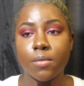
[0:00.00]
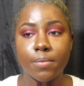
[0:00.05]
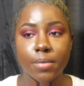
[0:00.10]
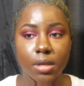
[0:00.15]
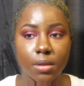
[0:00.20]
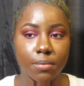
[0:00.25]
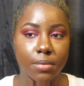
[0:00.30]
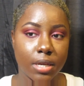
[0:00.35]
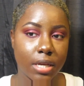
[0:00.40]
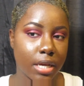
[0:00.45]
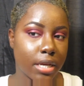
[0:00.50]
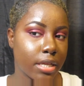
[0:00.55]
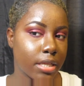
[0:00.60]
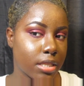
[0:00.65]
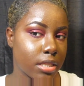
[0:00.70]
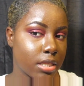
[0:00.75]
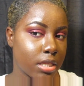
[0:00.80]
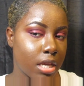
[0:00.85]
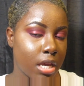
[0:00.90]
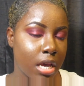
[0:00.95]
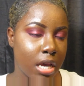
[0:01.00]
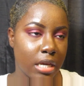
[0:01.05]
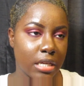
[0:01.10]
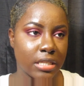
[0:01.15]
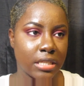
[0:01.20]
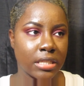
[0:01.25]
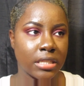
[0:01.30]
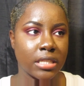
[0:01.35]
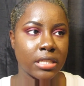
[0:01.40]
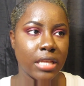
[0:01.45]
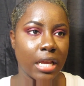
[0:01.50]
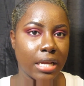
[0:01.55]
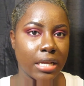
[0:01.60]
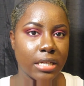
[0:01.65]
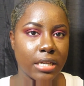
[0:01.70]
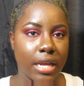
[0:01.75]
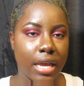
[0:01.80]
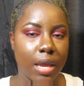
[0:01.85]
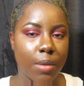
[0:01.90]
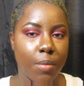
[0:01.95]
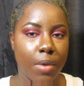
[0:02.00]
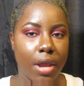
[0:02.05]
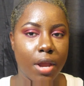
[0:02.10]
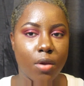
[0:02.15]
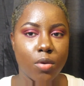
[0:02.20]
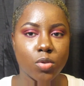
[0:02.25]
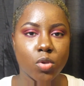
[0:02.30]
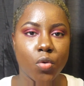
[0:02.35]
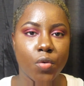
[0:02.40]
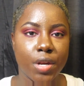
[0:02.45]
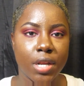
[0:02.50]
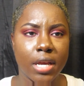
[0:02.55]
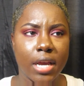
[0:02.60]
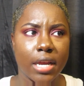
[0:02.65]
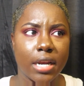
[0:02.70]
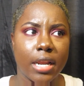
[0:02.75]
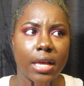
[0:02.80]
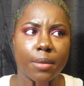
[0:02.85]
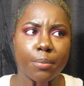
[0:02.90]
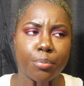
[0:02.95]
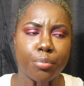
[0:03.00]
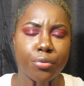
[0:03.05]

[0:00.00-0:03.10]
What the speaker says: But because this is the second day and my hair was already kind of like